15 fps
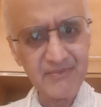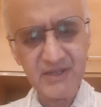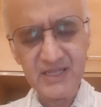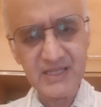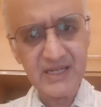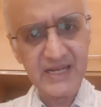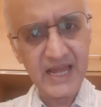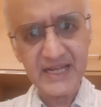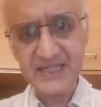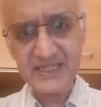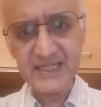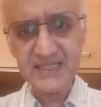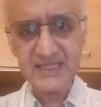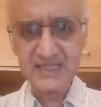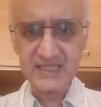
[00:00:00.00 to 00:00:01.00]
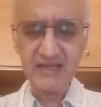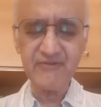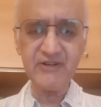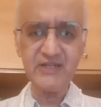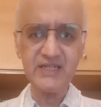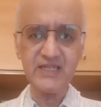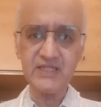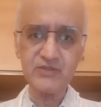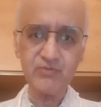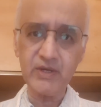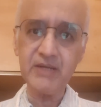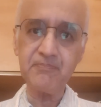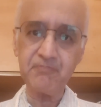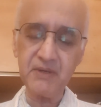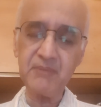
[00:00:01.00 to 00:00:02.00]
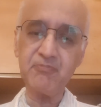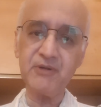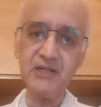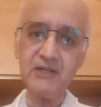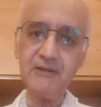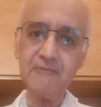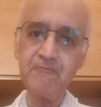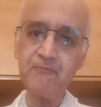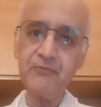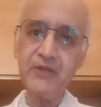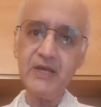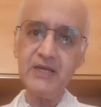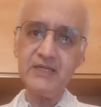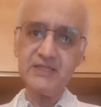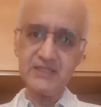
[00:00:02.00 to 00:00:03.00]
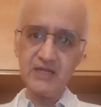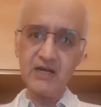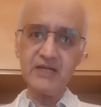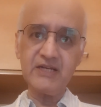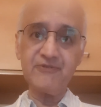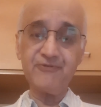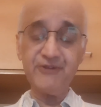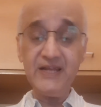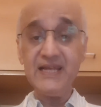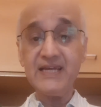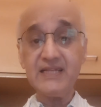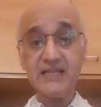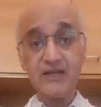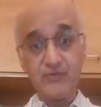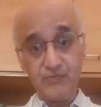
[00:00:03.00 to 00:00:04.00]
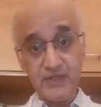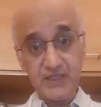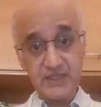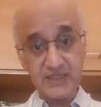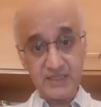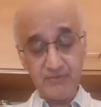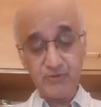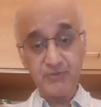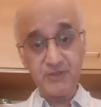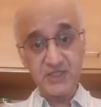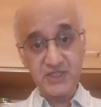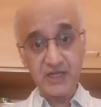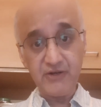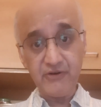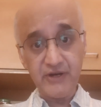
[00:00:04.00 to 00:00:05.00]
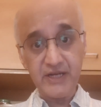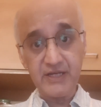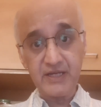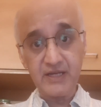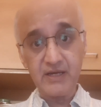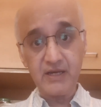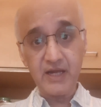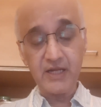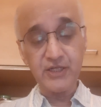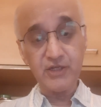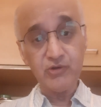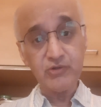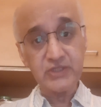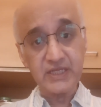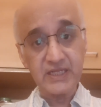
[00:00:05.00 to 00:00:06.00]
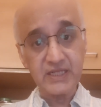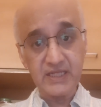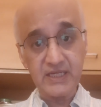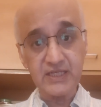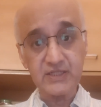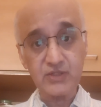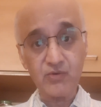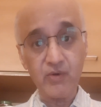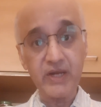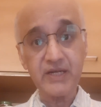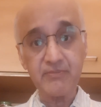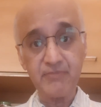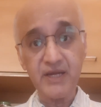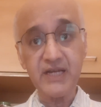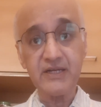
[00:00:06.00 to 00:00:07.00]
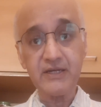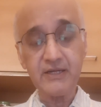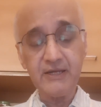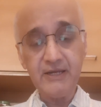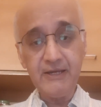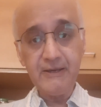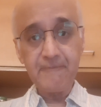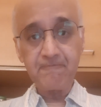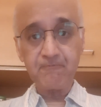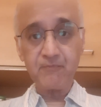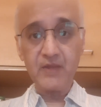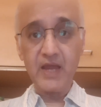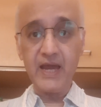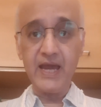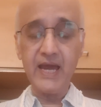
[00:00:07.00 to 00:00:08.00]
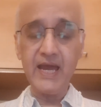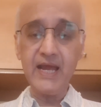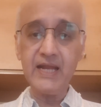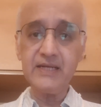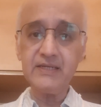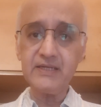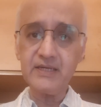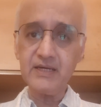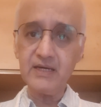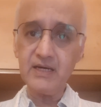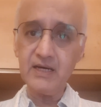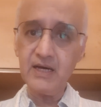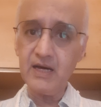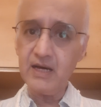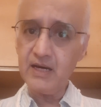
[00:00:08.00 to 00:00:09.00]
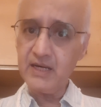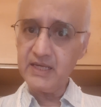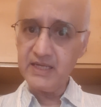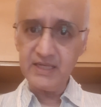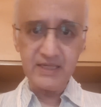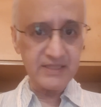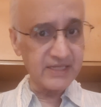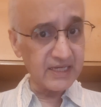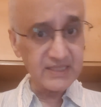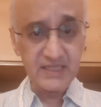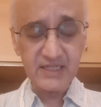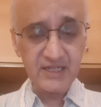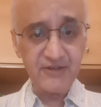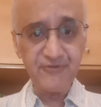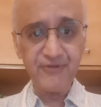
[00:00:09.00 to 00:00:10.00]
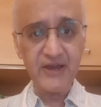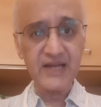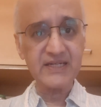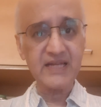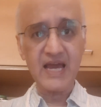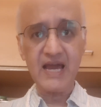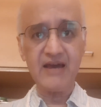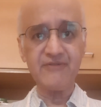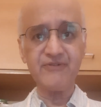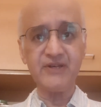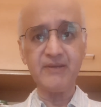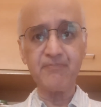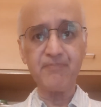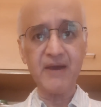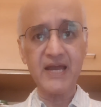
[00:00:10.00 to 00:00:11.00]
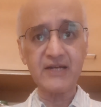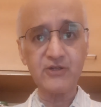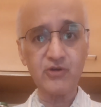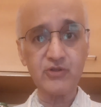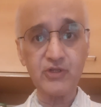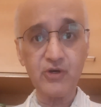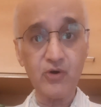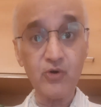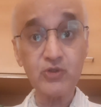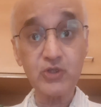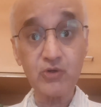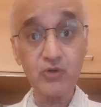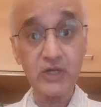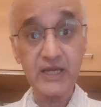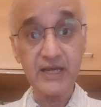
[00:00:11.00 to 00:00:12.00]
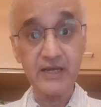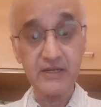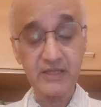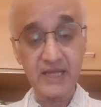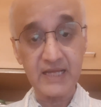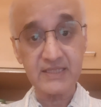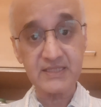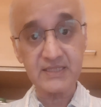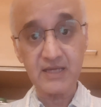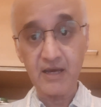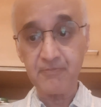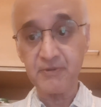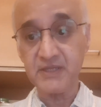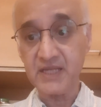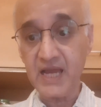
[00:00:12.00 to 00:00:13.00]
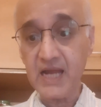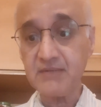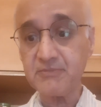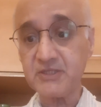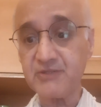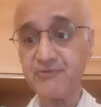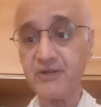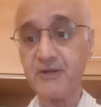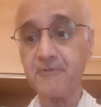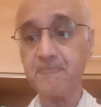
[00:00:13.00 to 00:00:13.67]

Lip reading: in the 1970s, when people started feeling that we seem to be generating and using these quite a bit. And does it in fact have an impact on the ozone layer that's up in the atmosphere?